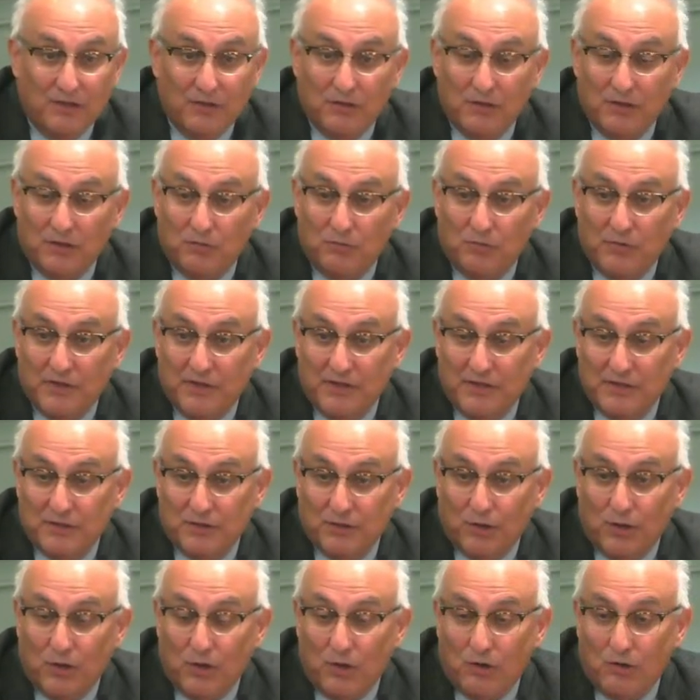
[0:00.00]
with these
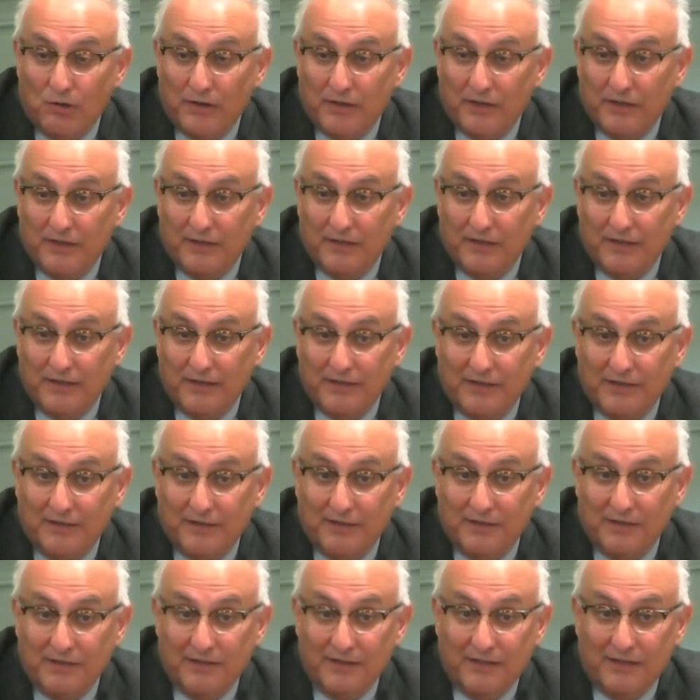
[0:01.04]
long
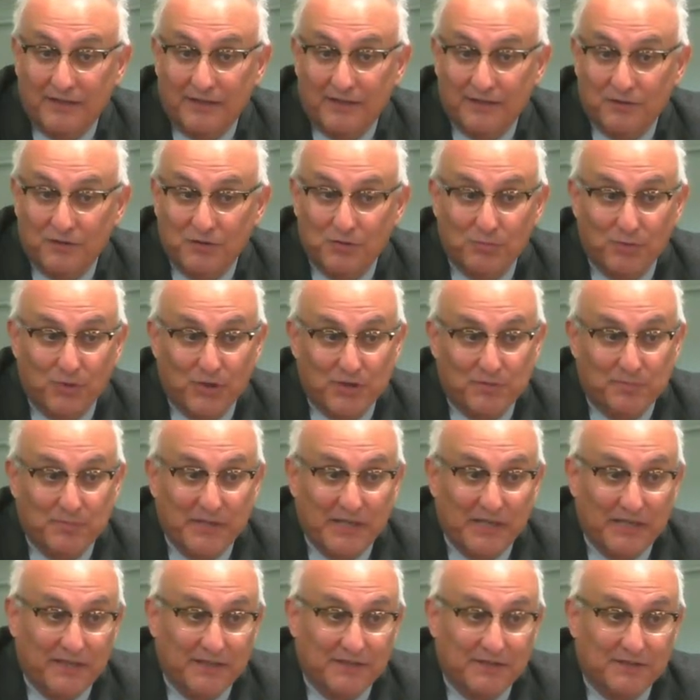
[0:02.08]
and numerous
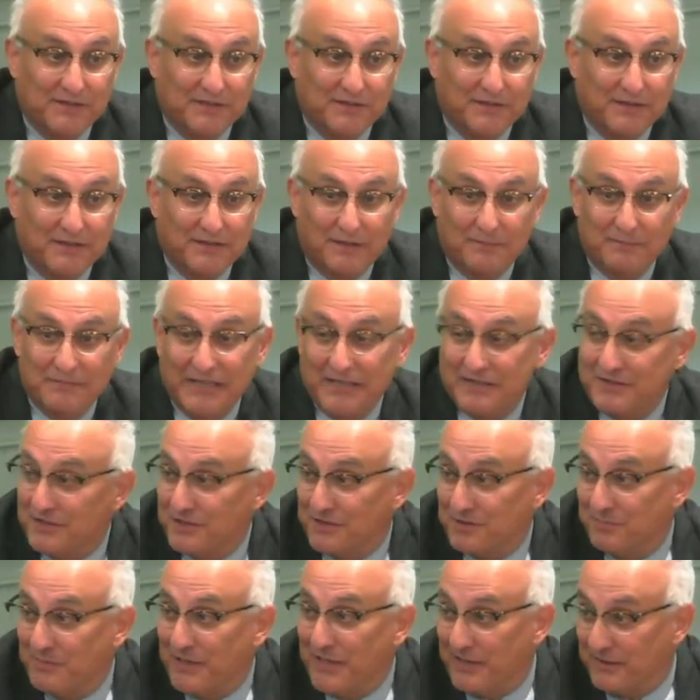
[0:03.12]
meetings. I mean, that's
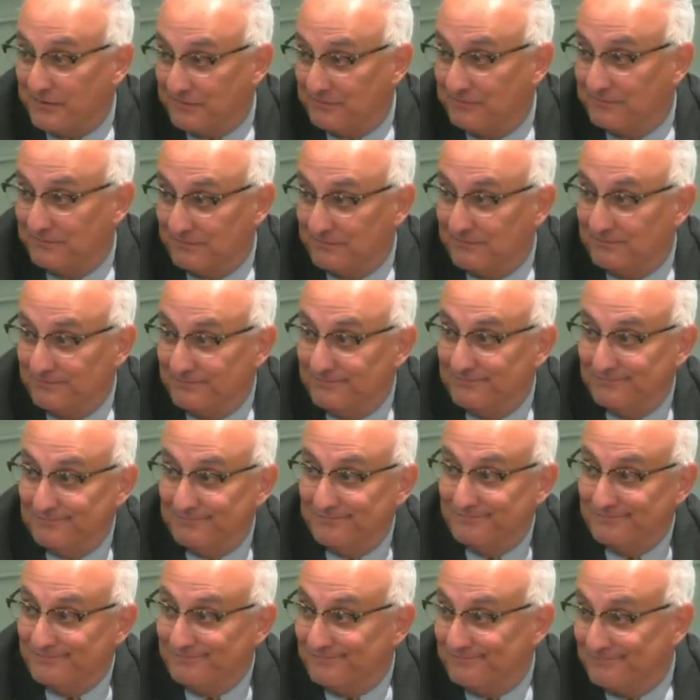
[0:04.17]
just my
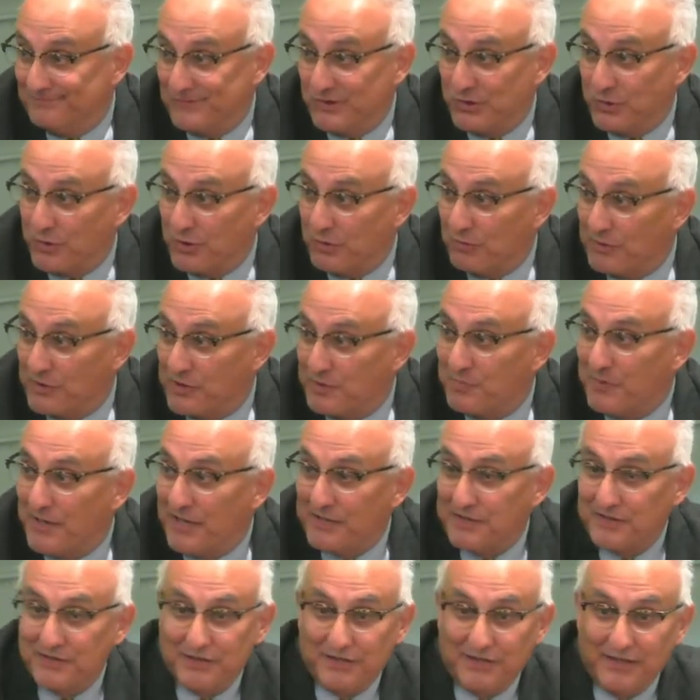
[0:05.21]
sort of
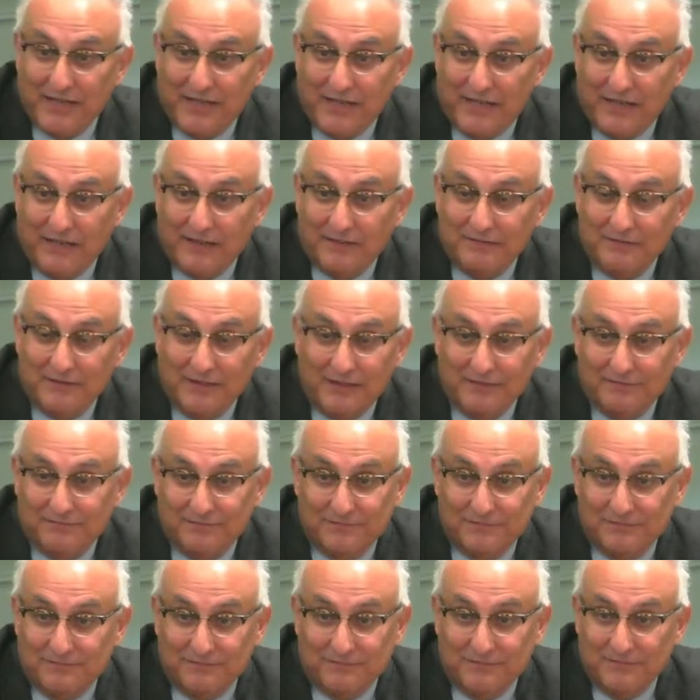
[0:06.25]
response to that. I
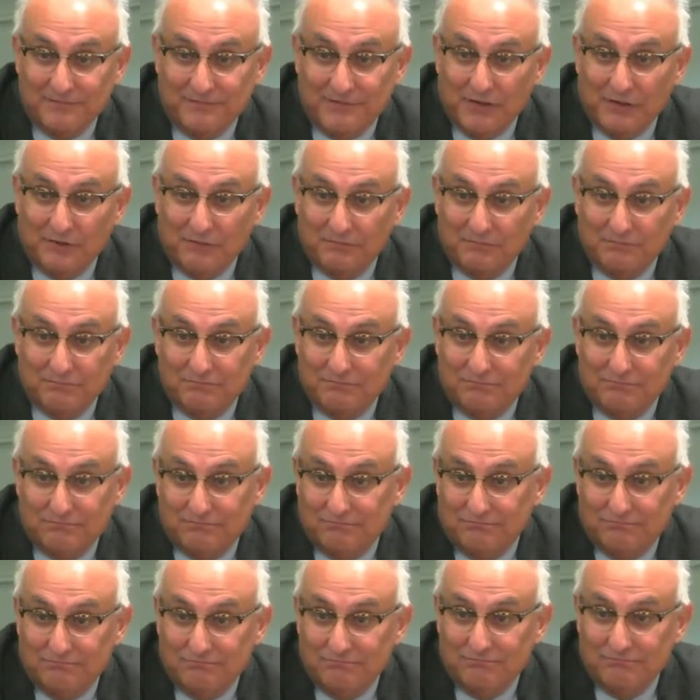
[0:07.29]
don't
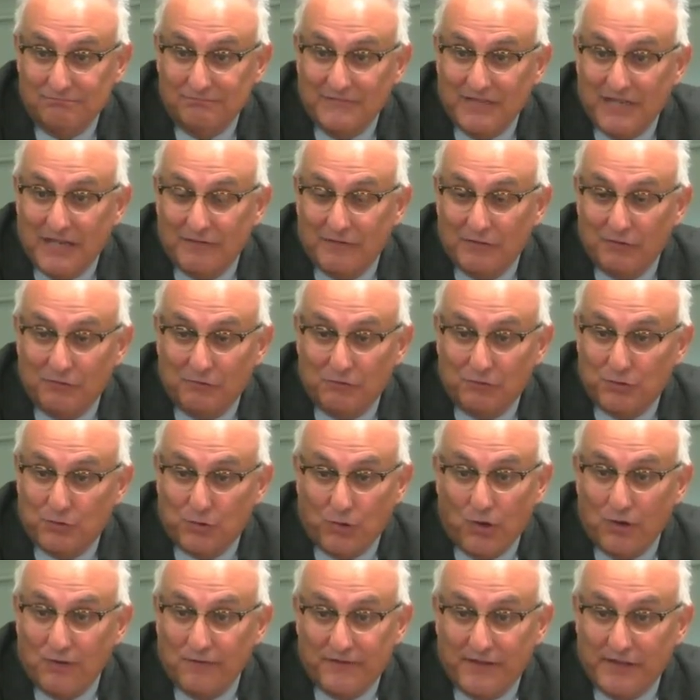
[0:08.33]
have a
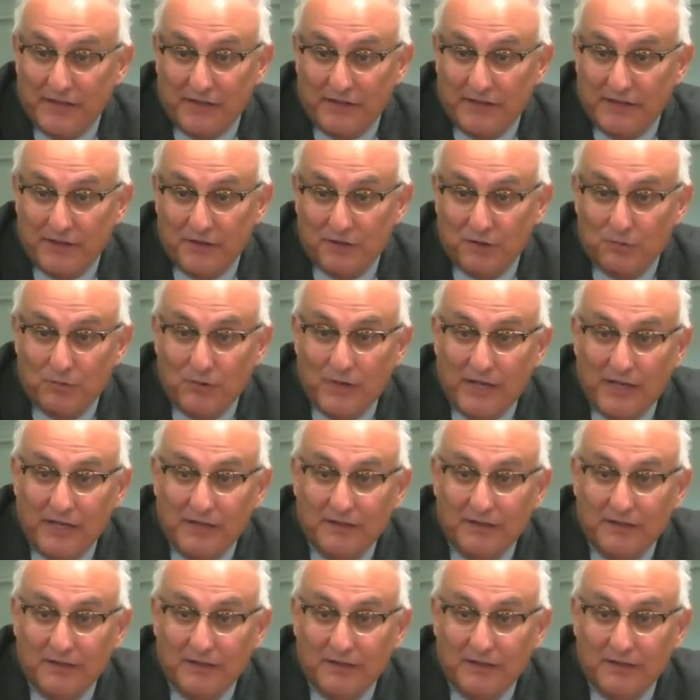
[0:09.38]
strong feeling either way.